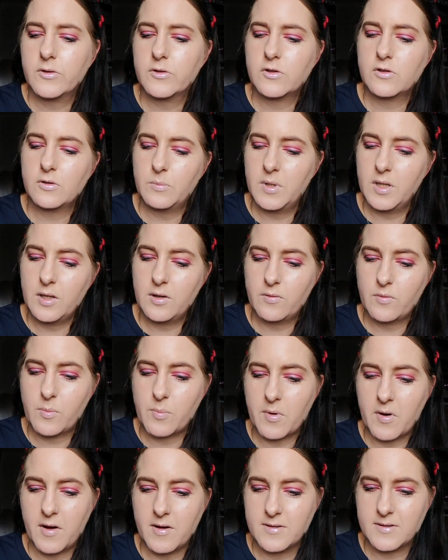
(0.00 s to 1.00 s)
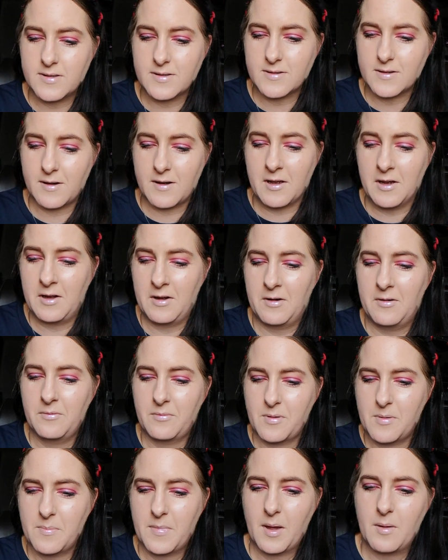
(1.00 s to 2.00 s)
Some of the other prices I can't
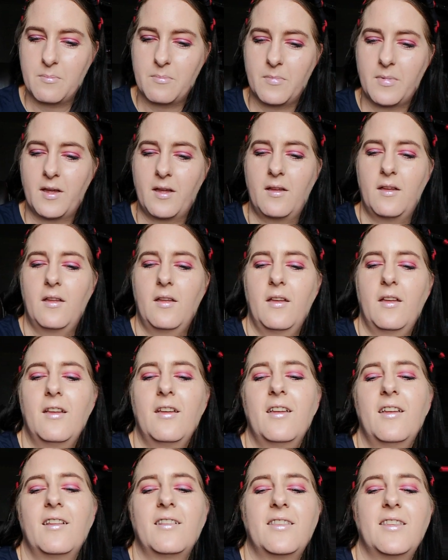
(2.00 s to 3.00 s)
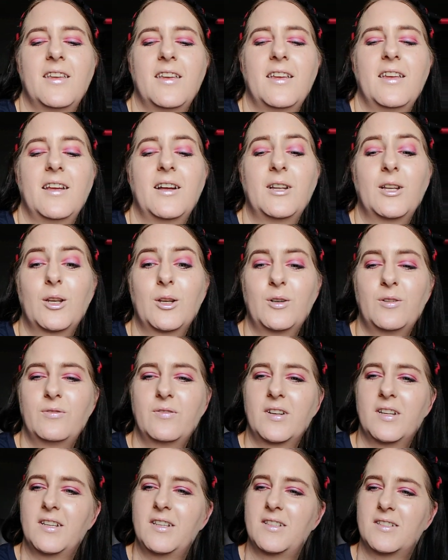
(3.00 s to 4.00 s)
remember. The
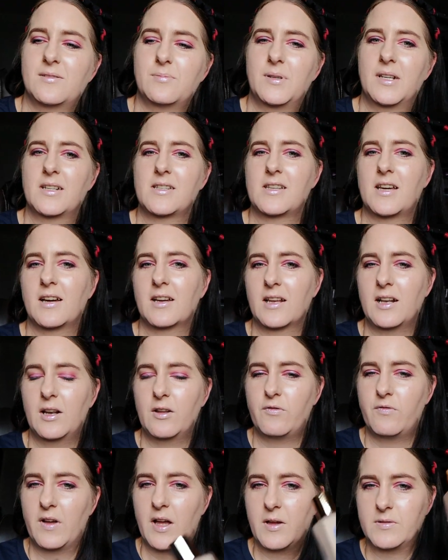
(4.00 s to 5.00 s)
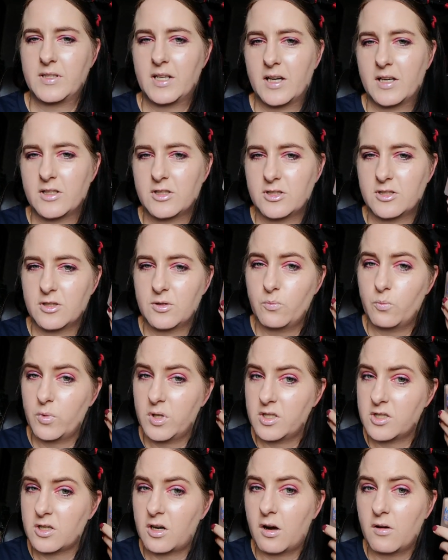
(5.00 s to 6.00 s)
lovely Spectacular foundation,
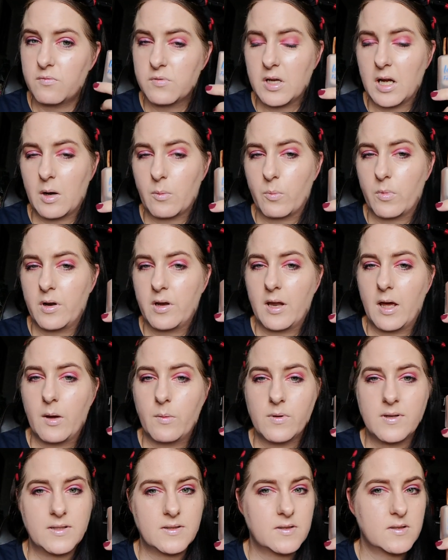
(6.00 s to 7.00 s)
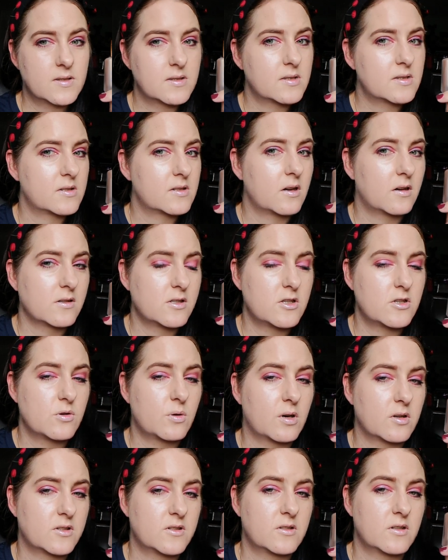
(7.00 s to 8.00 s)
which off camera now has started to
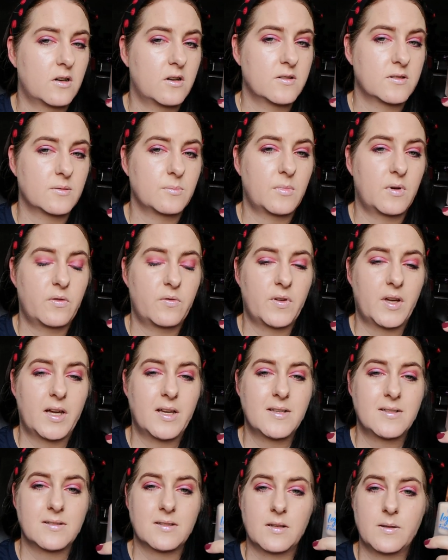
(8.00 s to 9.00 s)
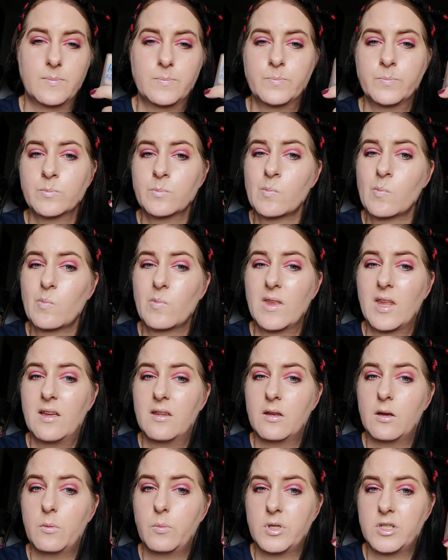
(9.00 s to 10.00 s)
oxidise on my face,
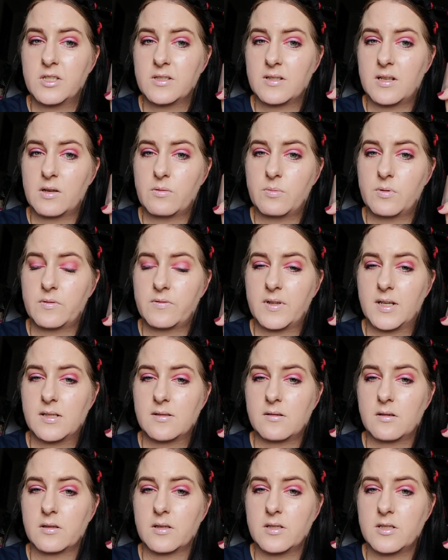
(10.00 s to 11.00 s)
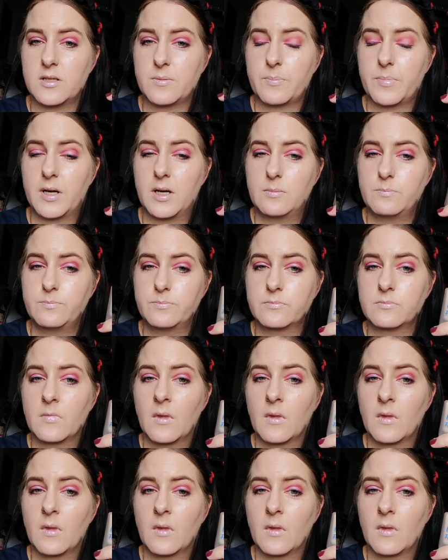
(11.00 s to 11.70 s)
which has left my face like a chip pan.